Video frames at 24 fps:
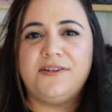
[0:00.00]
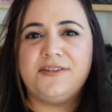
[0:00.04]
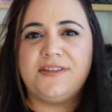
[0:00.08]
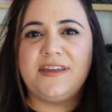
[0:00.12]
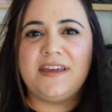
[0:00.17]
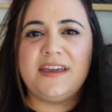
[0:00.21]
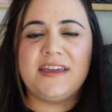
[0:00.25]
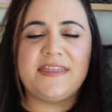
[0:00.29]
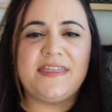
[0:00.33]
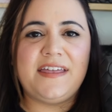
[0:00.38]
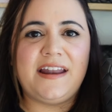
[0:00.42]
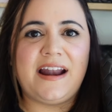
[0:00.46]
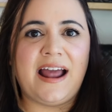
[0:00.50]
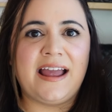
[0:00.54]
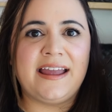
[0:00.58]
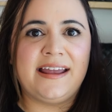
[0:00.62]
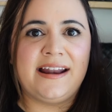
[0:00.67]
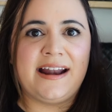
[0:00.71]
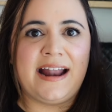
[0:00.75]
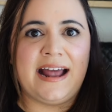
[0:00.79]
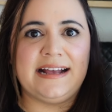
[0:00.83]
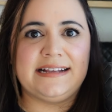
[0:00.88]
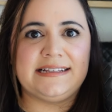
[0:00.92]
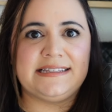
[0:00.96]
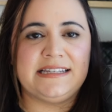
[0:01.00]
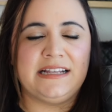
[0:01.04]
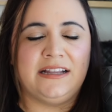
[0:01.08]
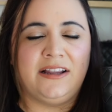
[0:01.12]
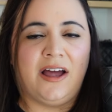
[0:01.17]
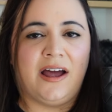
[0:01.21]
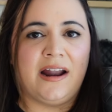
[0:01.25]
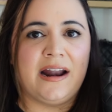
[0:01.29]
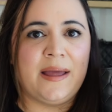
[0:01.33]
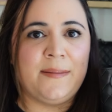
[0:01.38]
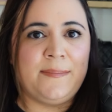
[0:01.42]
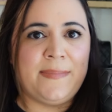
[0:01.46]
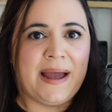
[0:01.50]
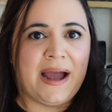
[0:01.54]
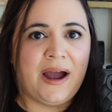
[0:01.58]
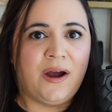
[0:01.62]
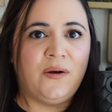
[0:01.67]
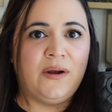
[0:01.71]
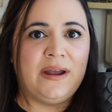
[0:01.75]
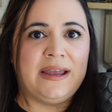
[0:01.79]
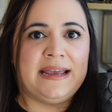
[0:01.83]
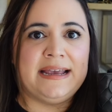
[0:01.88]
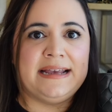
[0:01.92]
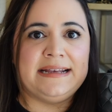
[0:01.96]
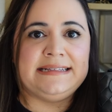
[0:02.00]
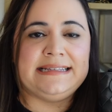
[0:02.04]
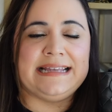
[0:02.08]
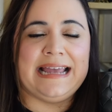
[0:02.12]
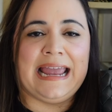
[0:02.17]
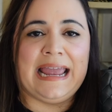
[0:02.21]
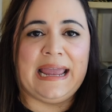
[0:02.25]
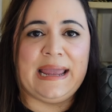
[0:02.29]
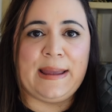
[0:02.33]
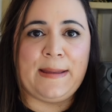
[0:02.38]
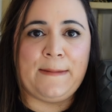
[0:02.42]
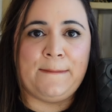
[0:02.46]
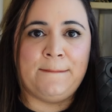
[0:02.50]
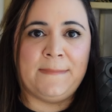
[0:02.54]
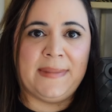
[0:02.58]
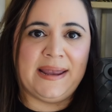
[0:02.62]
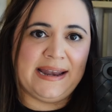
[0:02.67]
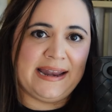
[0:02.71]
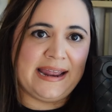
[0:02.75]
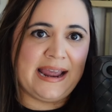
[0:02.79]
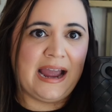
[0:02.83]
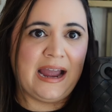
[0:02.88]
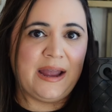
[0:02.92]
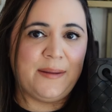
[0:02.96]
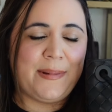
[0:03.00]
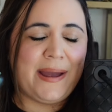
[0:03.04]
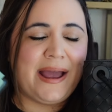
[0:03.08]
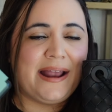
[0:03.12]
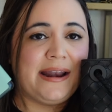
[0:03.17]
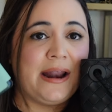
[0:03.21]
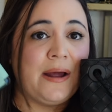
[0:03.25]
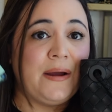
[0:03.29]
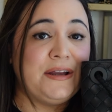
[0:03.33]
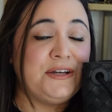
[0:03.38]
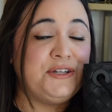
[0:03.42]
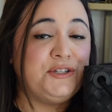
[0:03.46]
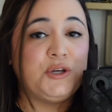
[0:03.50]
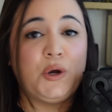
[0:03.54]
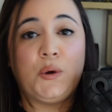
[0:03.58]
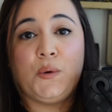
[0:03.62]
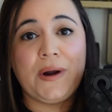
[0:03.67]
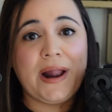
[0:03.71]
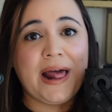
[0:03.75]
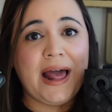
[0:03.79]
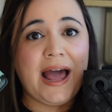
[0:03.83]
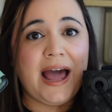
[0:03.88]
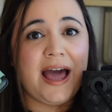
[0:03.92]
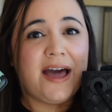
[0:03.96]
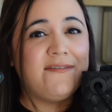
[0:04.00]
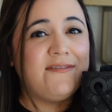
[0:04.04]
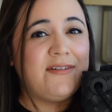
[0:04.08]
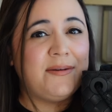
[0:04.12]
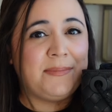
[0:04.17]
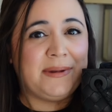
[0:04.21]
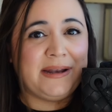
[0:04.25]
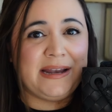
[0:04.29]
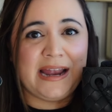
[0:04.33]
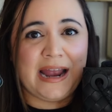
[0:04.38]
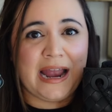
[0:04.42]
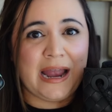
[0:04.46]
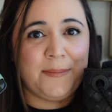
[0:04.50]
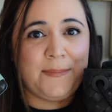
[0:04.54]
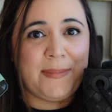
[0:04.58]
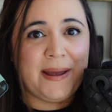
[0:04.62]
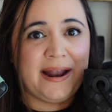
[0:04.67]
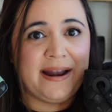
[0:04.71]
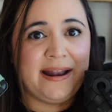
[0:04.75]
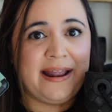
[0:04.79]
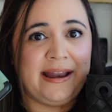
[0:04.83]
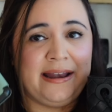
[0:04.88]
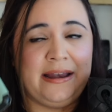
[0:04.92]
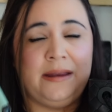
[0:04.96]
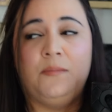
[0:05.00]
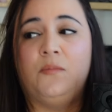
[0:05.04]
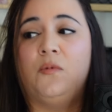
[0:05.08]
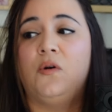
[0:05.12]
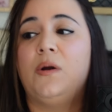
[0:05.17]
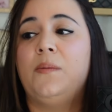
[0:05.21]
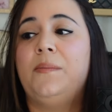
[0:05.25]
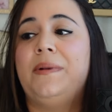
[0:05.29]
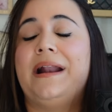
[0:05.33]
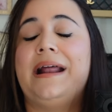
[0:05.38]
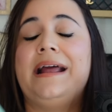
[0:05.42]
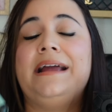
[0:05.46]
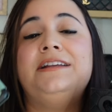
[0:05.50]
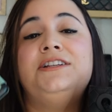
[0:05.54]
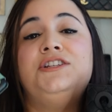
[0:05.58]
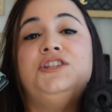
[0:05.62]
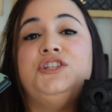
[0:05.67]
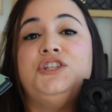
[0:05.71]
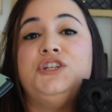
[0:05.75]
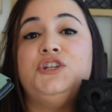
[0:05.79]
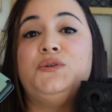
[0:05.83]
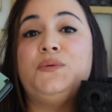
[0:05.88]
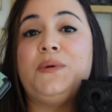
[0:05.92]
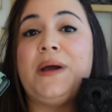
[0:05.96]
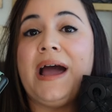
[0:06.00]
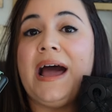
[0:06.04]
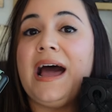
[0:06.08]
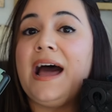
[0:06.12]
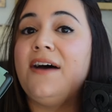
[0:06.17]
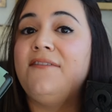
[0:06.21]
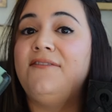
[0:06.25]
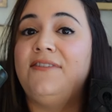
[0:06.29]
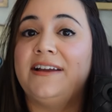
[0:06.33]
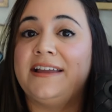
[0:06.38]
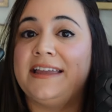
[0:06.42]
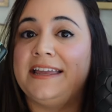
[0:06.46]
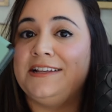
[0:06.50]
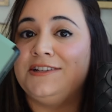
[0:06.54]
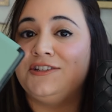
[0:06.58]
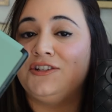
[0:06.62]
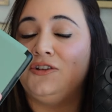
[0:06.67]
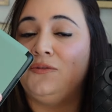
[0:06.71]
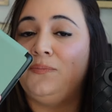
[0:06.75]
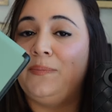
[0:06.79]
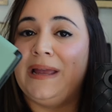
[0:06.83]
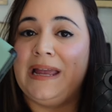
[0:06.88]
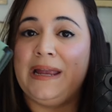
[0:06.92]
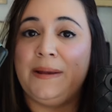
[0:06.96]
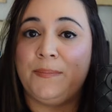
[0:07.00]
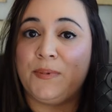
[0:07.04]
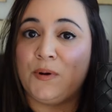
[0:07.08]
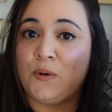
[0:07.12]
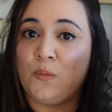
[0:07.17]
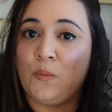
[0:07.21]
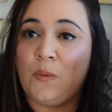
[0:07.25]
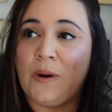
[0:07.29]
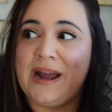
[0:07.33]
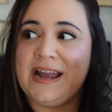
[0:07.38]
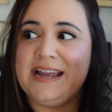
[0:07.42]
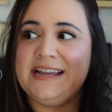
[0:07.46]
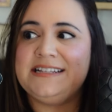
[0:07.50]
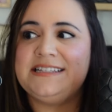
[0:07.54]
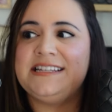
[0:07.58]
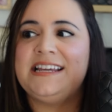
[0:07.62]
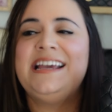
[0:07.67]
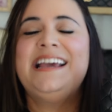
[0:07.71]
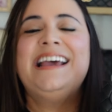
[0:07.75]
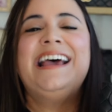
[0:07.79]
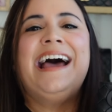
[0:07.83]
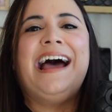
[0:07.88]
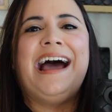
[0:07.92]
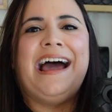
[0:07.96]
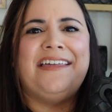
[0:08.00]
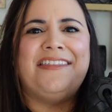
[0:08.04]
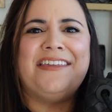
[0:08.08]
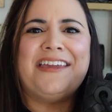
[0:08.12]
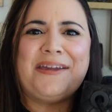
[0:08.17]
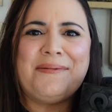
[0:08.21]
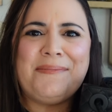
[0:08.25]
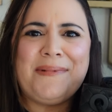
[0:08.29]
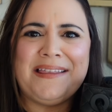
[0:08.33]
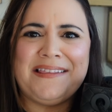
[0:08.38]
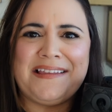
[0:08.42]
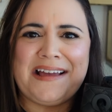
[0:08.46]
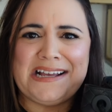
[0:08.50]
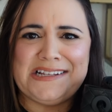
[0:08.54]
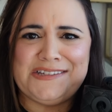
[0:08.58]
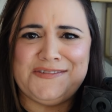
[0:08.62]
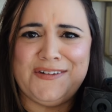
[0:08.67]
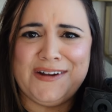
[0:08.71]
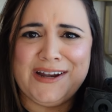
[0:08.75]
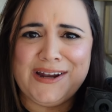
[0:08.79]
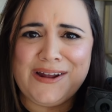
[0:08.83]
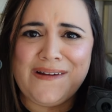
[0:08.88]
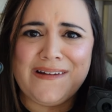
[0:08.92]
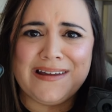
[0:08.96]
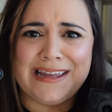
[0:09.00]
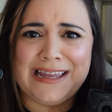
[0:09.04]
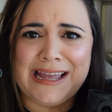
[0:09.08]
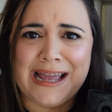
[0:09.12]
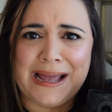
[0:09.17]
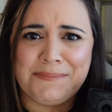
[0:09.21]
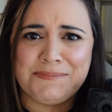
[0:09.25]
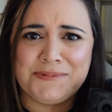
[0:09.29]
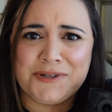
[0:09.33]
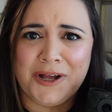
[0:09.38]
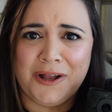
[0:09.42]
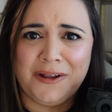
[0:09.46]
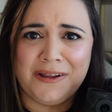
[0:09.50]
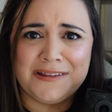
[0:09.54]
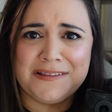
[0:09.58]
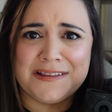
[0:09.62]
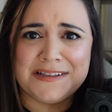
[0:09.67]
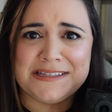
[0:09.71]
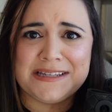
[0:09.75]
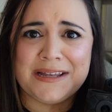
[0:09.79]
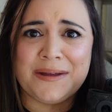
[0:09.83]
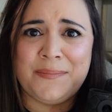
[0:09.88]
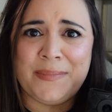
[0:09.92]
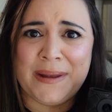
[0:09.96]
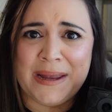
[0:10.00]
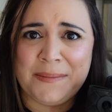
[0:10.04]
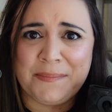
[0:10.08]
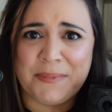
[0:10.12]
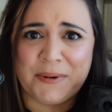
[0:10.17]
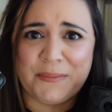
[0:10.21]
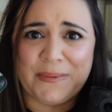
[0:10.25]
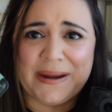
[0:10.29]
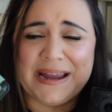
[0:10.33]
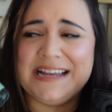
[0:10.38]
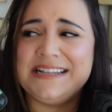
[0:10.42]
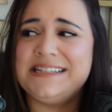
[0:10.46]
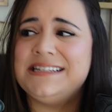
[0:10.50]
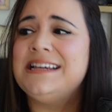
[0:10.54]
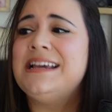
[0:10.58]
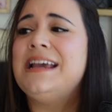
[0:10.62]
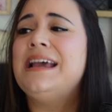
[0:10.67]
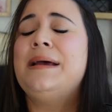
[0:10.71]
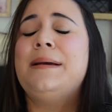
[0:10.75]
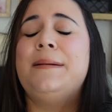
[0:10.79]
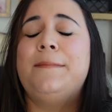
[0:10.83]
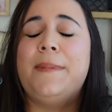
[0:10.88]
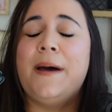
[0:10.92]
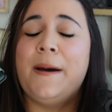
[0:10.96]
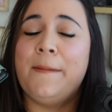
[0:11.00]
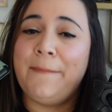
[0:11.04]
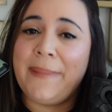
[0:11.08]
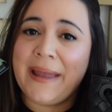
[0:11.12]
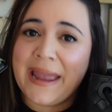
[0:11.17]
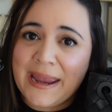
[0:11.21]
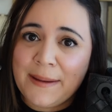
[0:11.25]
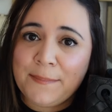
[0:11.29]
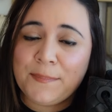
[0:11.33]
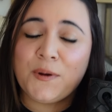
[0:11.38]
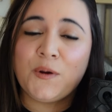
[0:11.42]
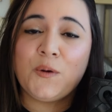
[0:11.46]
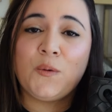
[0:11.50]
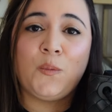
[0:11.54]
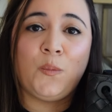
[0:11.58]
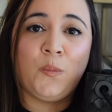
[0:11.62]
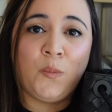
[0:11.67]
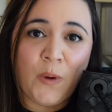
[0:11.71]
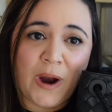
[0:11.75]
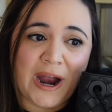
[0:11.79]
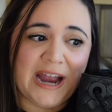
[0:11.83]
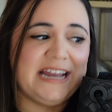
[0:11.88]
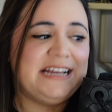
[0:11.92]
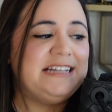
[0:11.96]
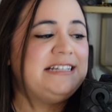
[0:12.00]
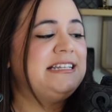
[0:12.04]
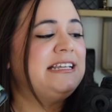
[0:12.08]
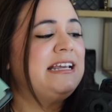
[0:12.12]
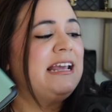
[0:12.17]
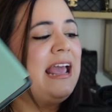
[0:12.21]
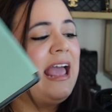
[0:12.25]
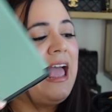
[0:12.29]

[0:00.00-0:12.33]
thing that I get asked a lot about is a mini iPad. Now, I don't have a mini iPad anymore, but I do have a Kindle Paperwhite. I think in my last video, I kept calling this a paperweight. A Paperwhite,